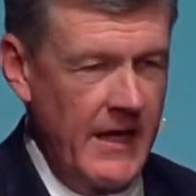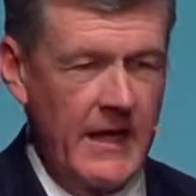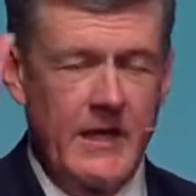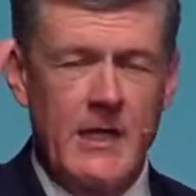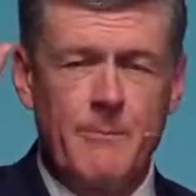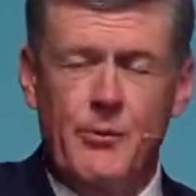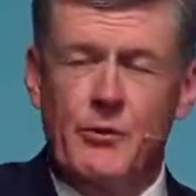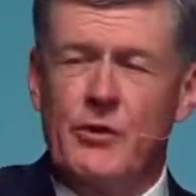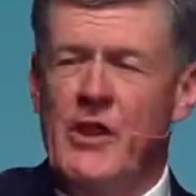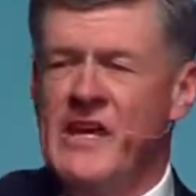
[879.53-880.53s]
And he
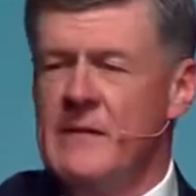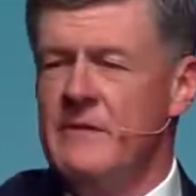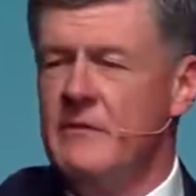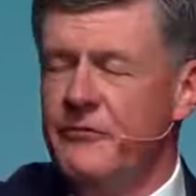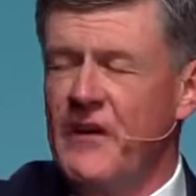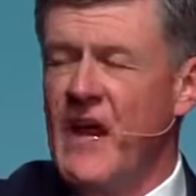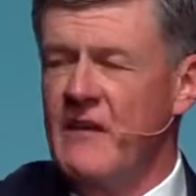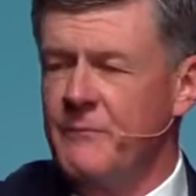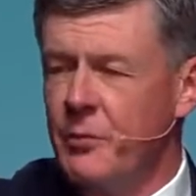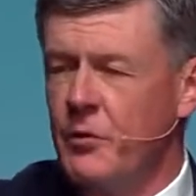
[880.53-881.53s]
proclaimed the
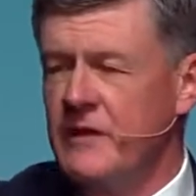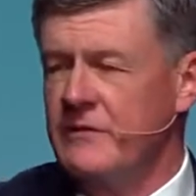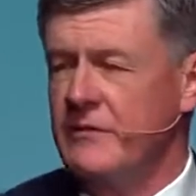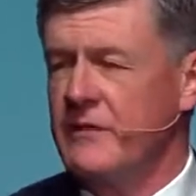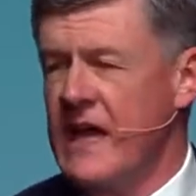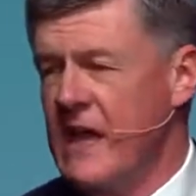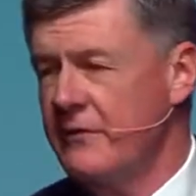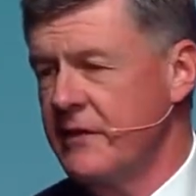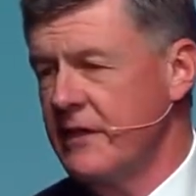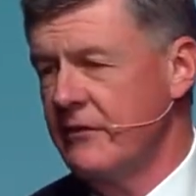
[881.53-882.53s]
5 points of
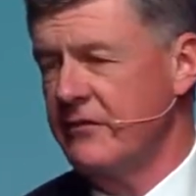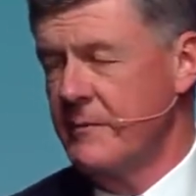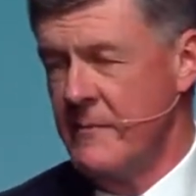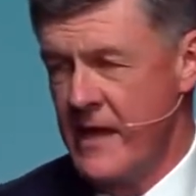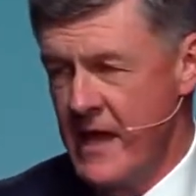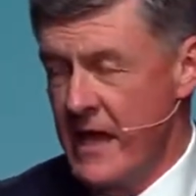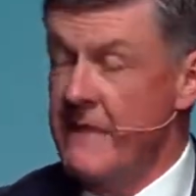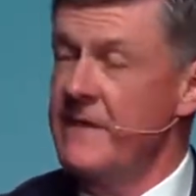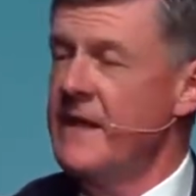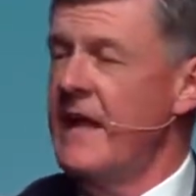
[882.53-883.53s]
Calvinism
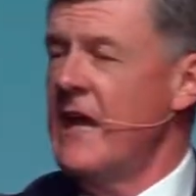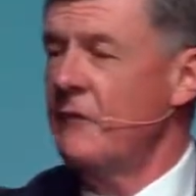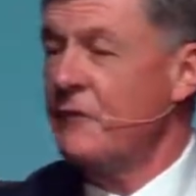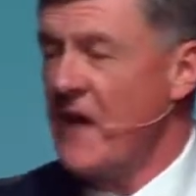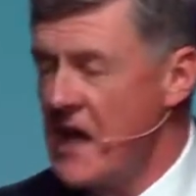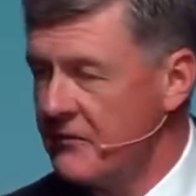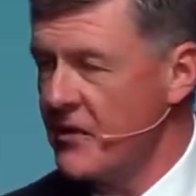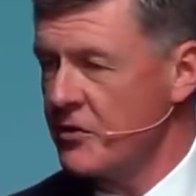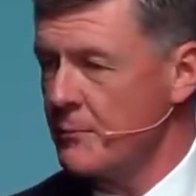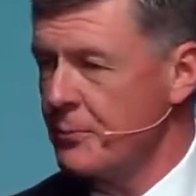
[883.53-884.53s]
and then had 5
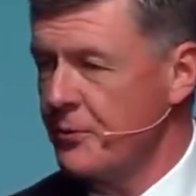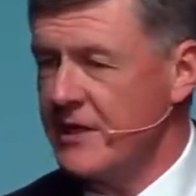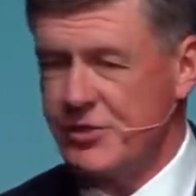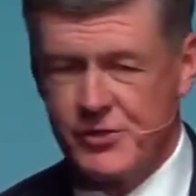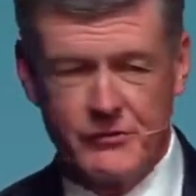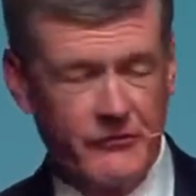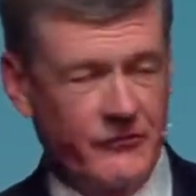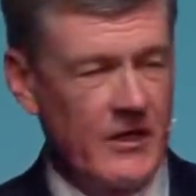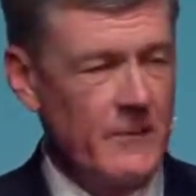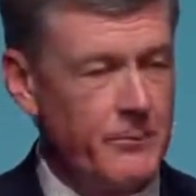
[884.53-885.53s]
other
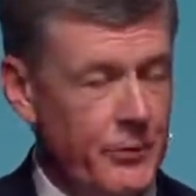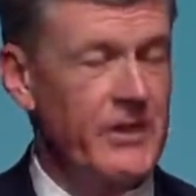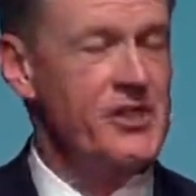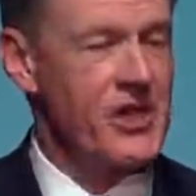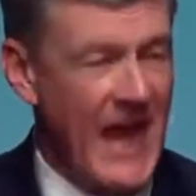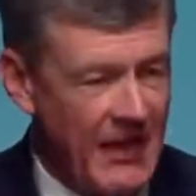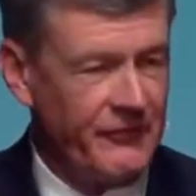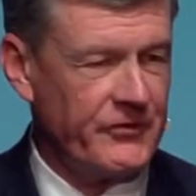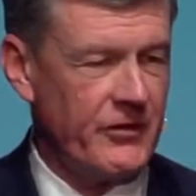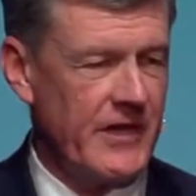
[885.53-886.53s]
preachers preach
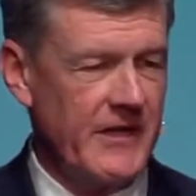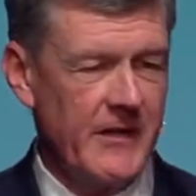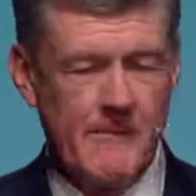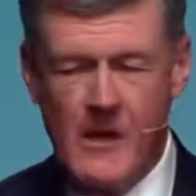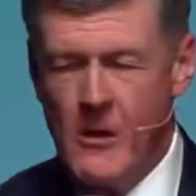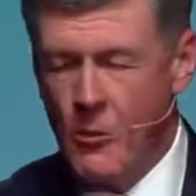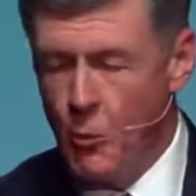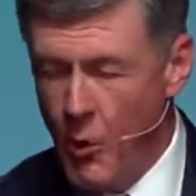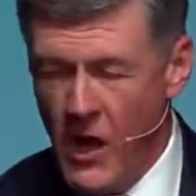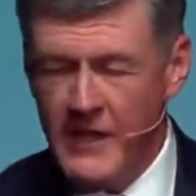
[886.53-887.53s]
after him,
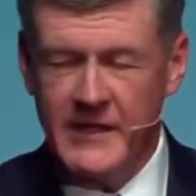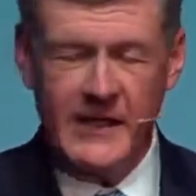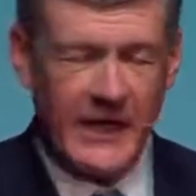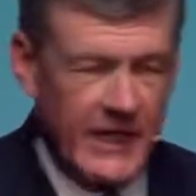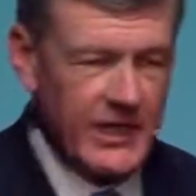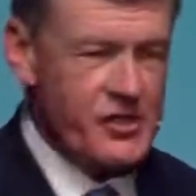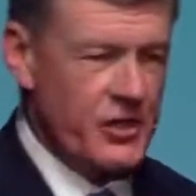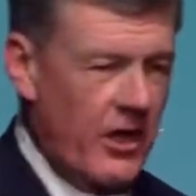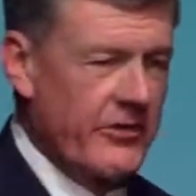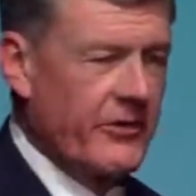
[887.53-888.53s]
one each
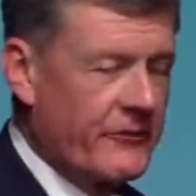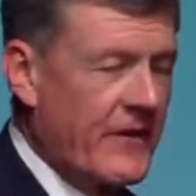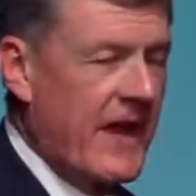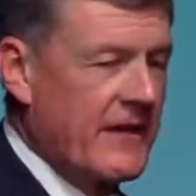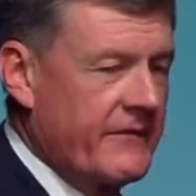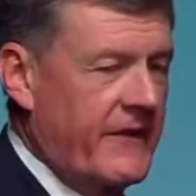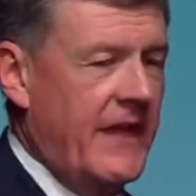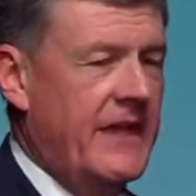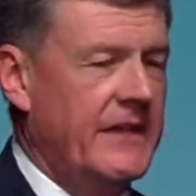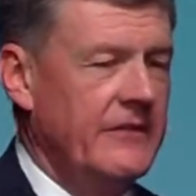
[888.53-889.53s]
on the 5
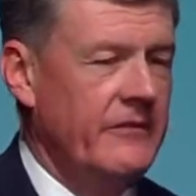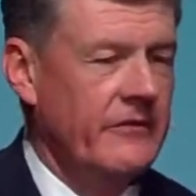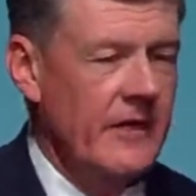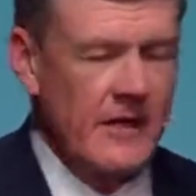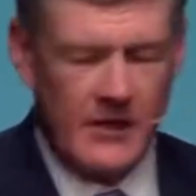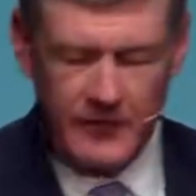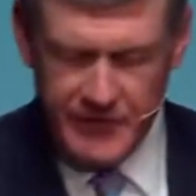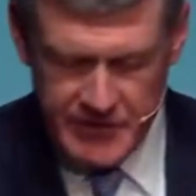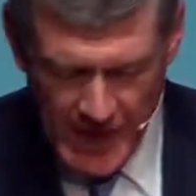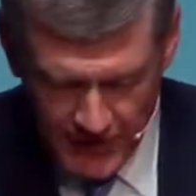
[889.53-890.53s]
headings of
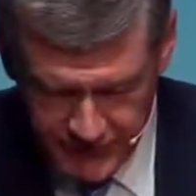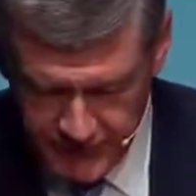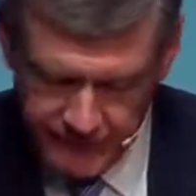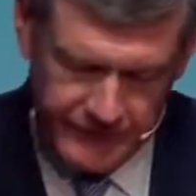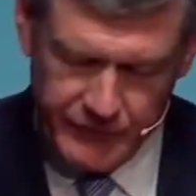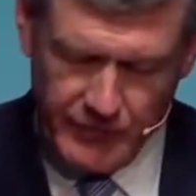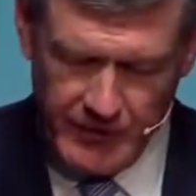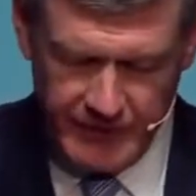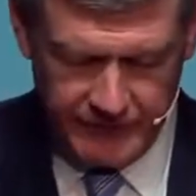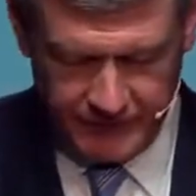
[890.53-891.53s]
the Doctrines of
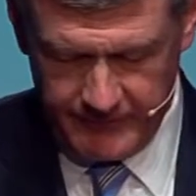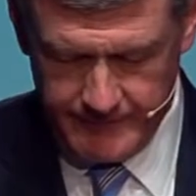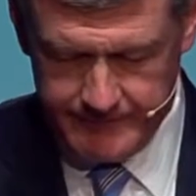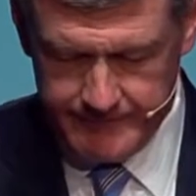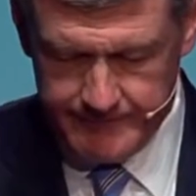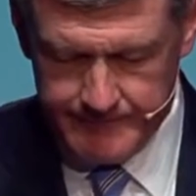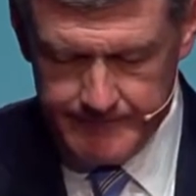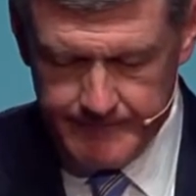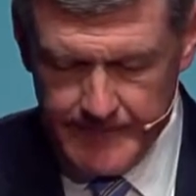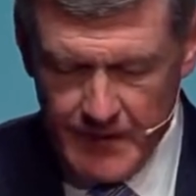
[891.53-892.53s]
Grace.
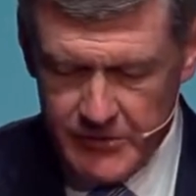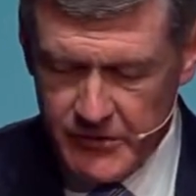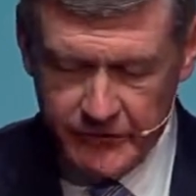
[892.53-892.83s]
And